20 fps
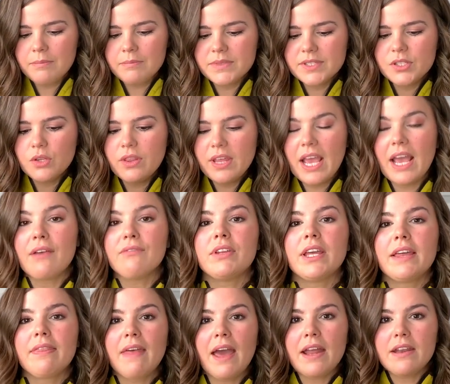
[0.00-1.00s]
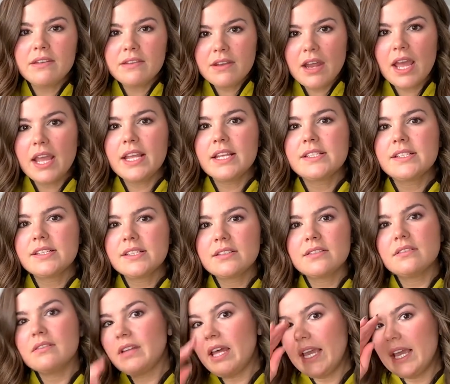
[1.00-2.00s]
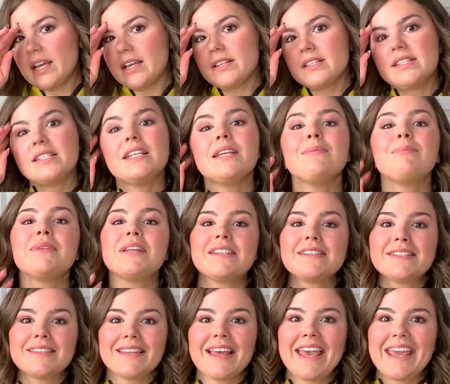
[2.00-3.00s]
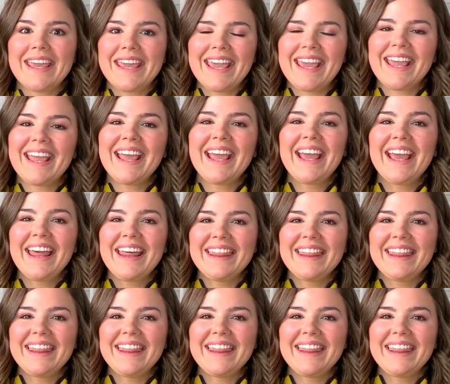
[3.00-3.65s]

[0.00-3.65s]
So they have like that nice, like a seamless legging.